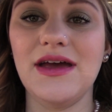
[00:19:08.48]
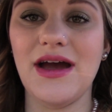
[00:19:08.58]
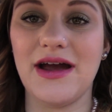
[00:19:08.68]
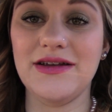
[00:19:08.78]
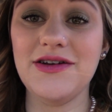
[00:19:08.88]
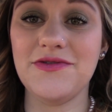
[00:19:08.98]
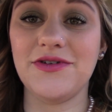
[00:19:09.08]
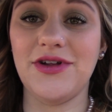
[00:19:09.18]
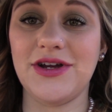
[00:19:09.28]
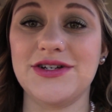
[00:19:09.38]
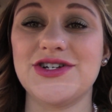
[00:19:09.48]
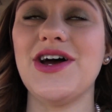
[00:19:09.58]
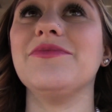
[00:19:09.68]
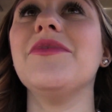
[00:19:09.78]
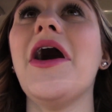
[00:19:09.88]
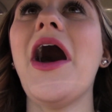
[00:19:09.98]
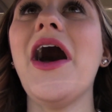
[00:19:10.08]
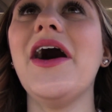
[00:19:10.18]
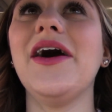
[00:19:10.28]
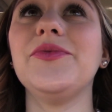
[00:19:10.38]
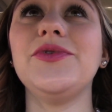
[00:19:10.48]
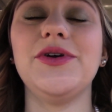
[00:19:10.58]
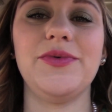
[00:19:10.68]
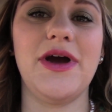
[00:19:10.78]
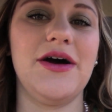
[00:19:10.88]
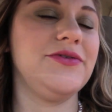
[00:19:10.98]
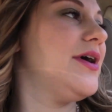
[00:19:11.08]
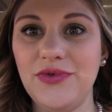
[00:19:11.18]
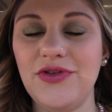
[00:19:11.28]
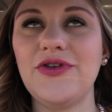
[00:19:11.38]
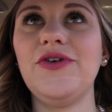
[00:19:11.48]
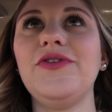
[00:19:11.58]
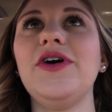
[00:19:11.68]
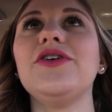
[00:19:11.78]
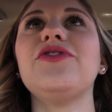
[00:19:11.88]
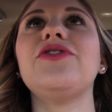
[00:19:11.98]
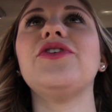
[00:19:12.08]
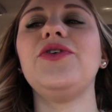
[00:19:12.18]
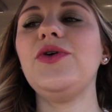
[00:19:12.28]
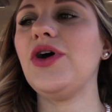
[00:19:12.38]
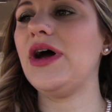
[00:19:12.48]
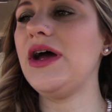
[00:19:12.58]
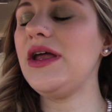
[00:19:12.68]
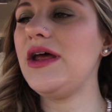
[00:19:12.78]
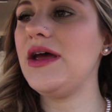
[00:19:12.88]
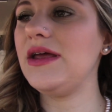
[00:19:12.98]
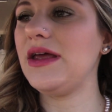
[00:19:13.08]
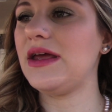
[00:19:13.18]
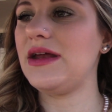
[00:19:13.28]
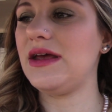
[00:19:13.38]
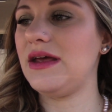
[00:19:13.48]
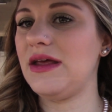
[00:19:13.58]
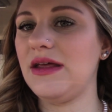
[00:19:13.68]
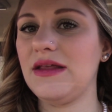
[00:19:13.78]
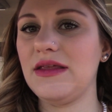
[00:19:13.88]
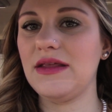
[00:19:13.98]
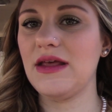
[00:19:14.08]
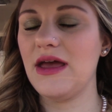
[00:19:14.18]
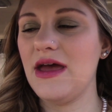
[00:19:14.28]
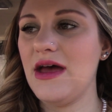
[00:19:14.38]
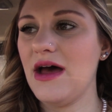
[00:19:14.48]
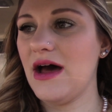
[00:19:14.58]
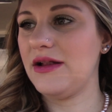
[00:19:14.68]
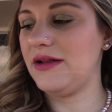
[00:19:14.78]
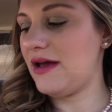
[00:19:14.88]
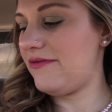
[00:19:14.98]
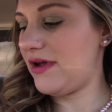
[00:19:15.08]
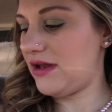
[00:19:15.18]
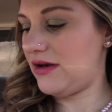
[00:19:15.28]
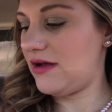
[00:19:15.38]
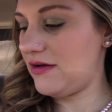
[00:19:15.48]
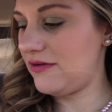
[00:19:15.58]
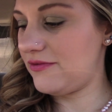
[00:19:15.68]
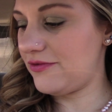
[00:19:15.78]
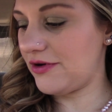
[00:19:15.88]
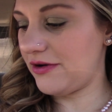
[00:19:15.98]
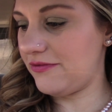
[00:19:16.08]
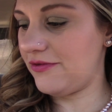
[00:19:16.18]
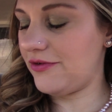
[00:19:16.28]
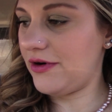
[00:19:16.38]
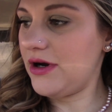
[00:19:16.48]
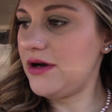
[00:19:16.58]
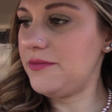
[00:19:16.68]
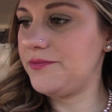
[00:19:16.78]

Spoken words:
I did a really good job. I'm pretty proud. So far, so good. It is 11:44.